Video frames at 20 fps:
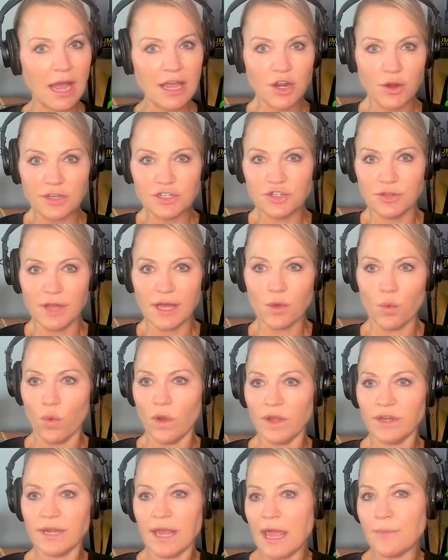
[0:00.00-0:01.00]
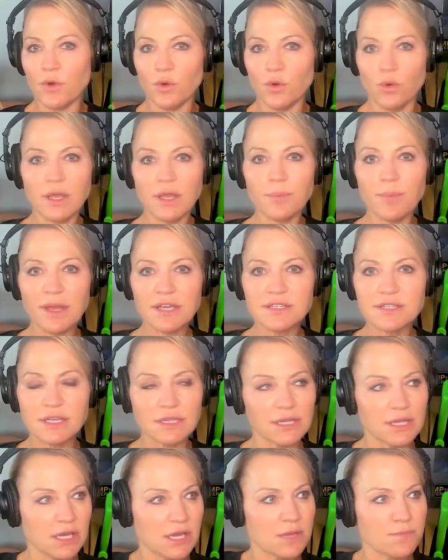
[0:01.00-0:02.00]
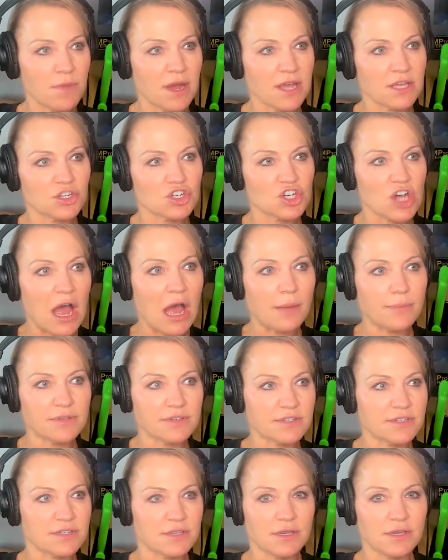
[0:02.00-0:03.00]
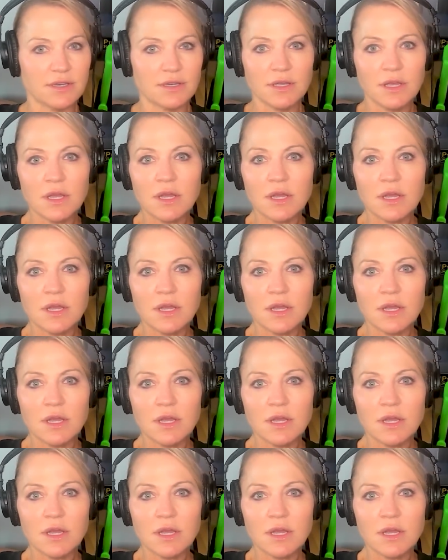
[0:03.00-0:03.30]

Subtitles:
you know, I do like one game a week, basically. And my job is to